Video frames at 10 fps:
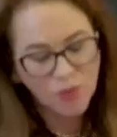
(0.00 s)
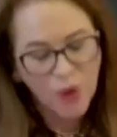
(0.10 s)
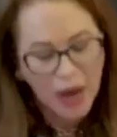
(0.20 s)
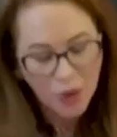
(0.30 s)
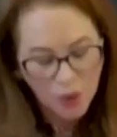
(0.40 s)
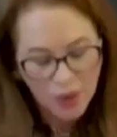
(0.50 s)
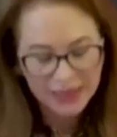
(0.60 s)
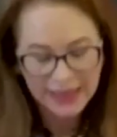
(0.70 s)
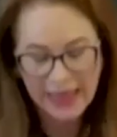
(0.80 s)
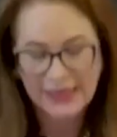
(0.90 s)

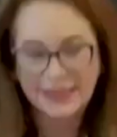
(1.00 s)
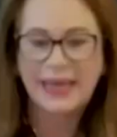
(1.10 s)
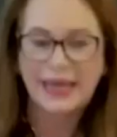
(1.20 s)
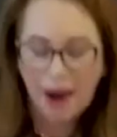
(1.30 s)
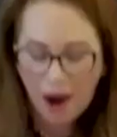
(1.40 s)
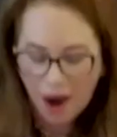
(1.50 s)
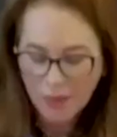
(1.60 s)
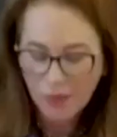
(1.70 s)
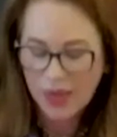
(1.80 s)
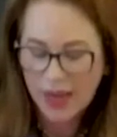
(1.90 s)
prioritizing and
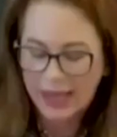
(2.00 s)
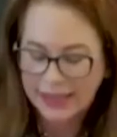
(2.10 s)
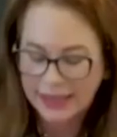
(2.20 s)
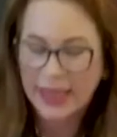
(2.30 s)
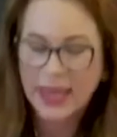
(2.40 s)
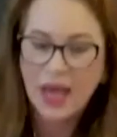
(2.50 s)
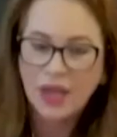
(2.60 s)
harmonizing